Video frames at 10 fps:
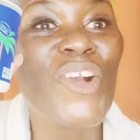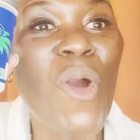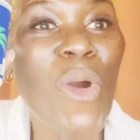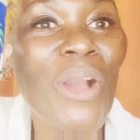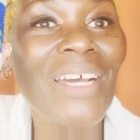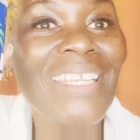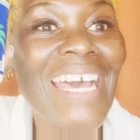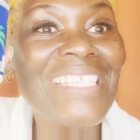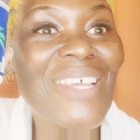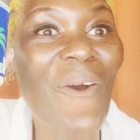
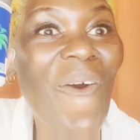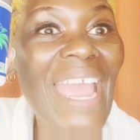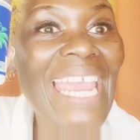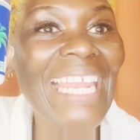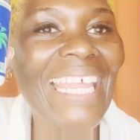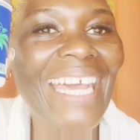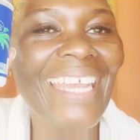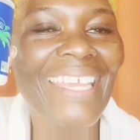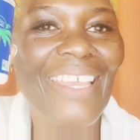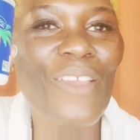coconut oil.
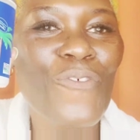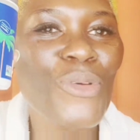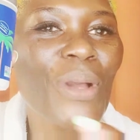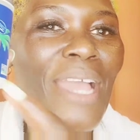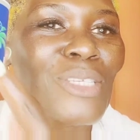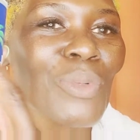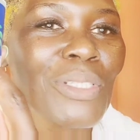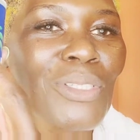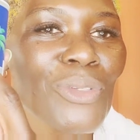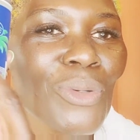If you guys
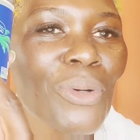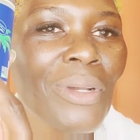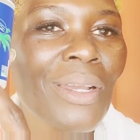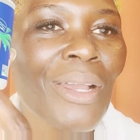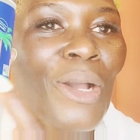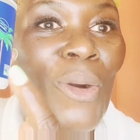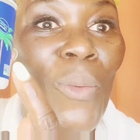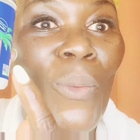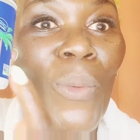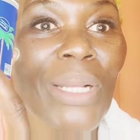want to know
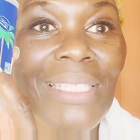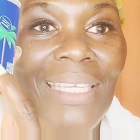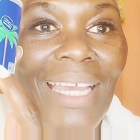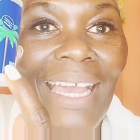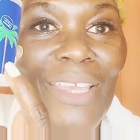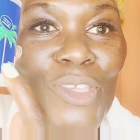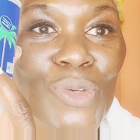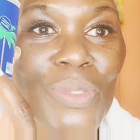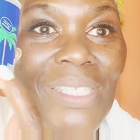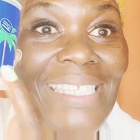what I
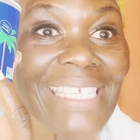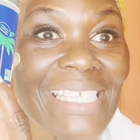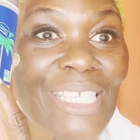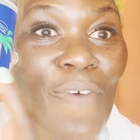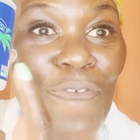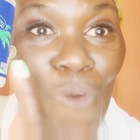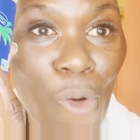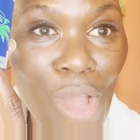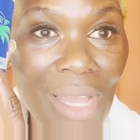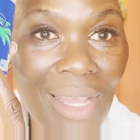use this
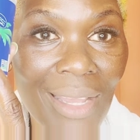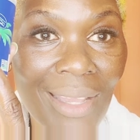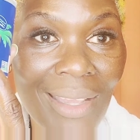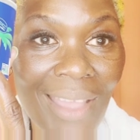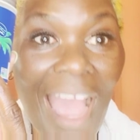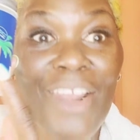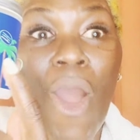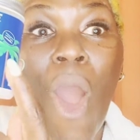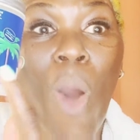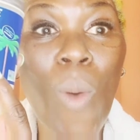for and
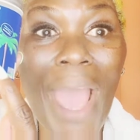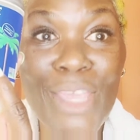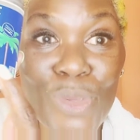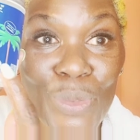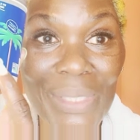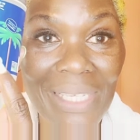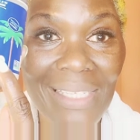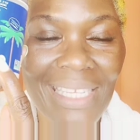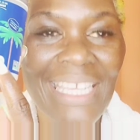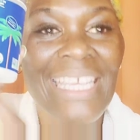how I use
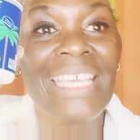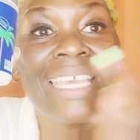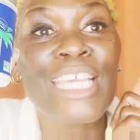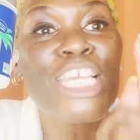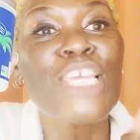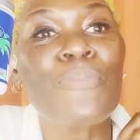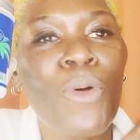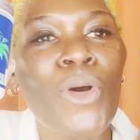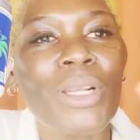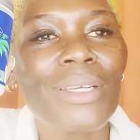it, keep
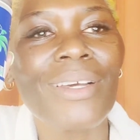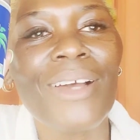on